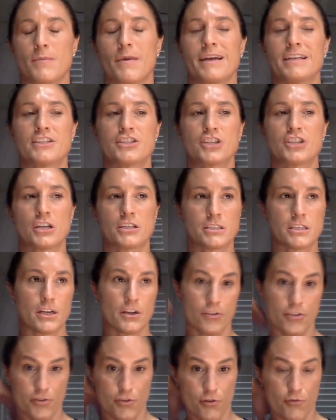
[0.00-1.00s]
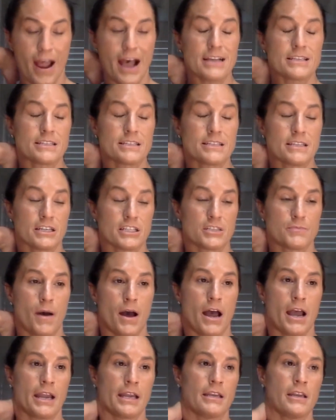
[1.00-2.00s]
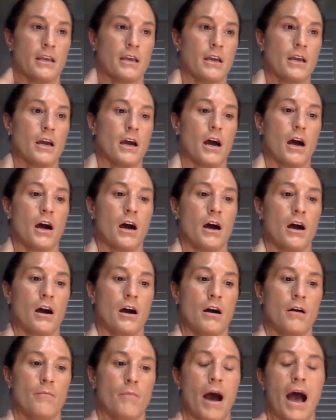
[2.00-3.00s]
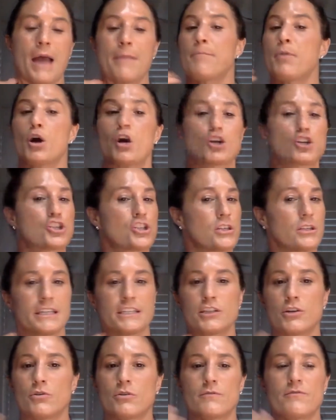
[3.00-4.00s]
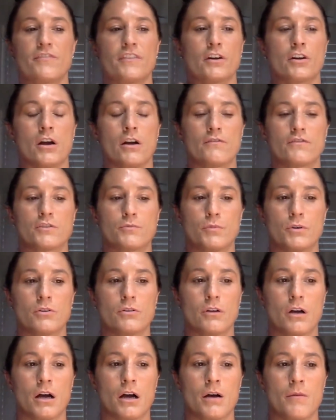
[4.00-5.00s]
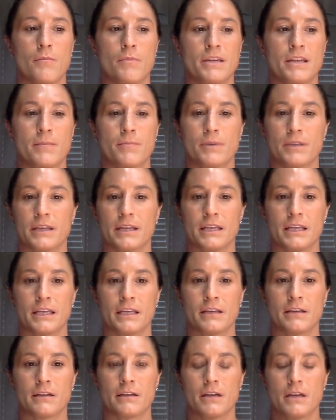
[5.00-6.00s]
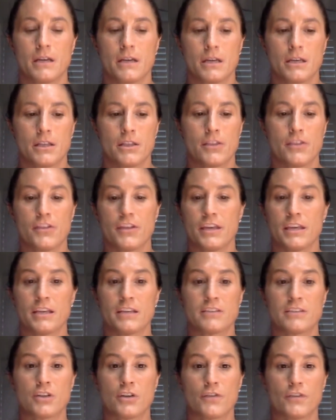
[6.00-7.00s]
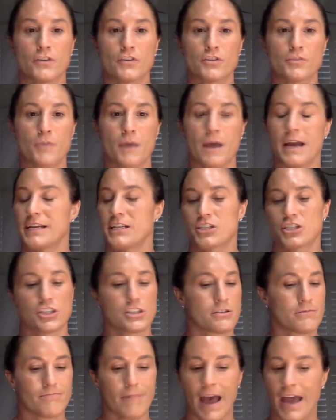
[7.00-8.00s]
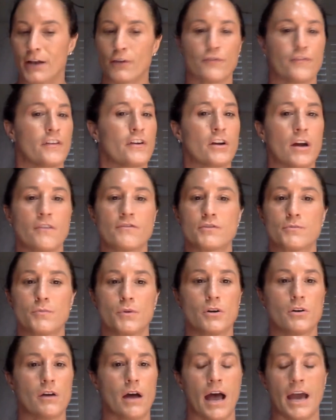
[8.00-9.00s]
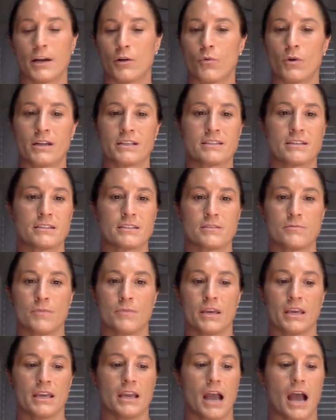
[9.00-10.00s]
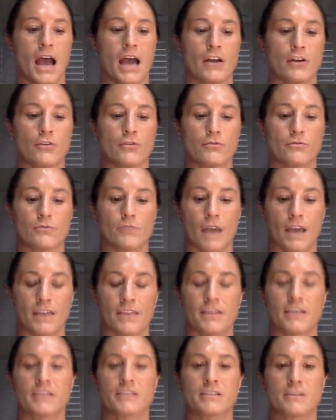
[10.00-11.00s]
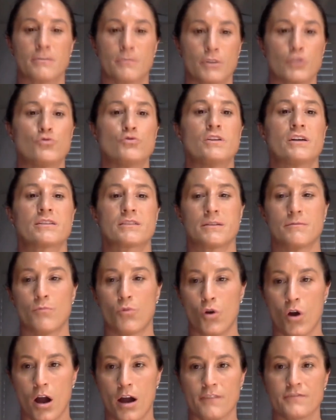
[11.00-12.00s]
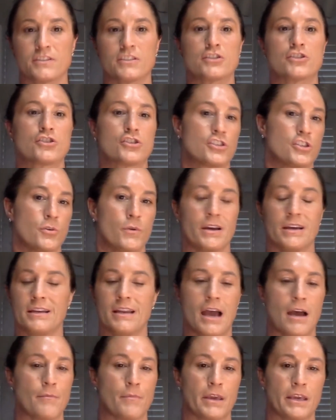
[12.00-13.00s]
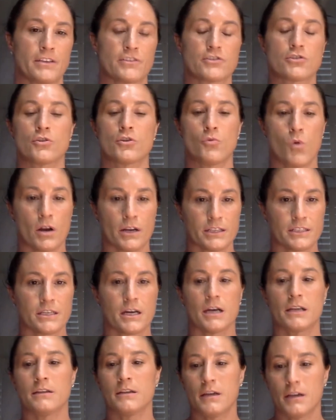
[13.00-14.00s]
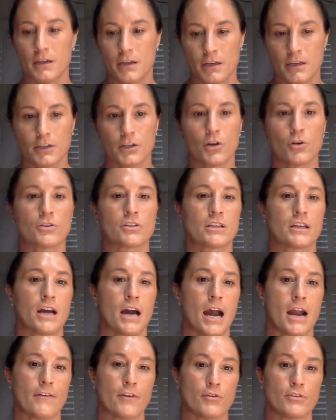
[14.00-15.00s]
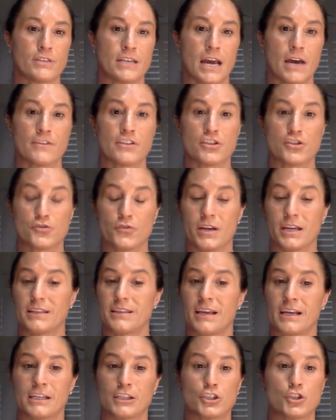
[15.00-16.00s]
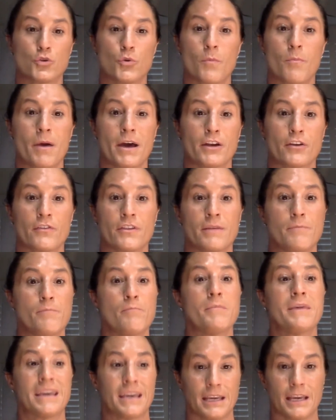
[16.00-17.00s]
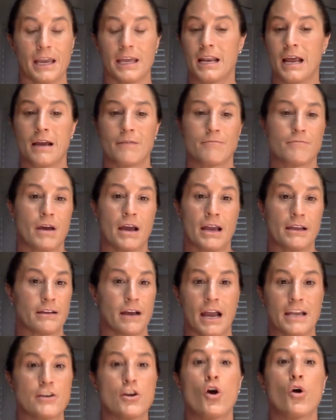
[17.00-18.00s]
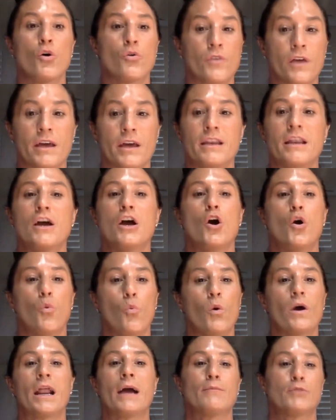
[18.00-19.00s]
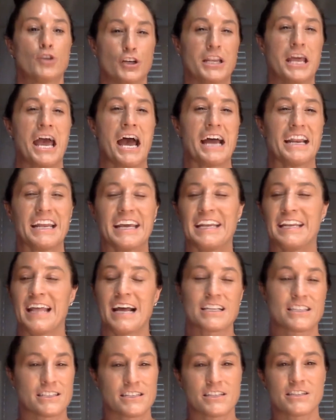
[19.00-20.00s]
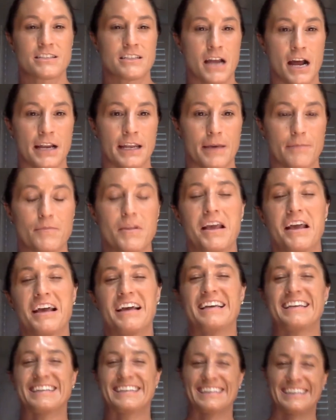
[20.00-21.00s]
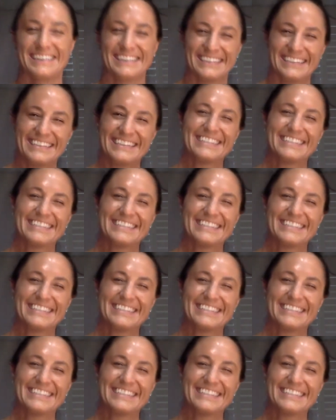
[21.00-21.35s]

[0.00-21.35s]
I adjust their thoracic spine um, I personally don't feel comfortable um, manipulating the cervical spine. It's just, I don't feel comfortable. I don't want it done to me. I don't, I think someone who does it more often should do it and not me. So you want it done, go to the chiro down the street that can do it better than me. And I'm, I, I know that what I'm good at, and that's just not it.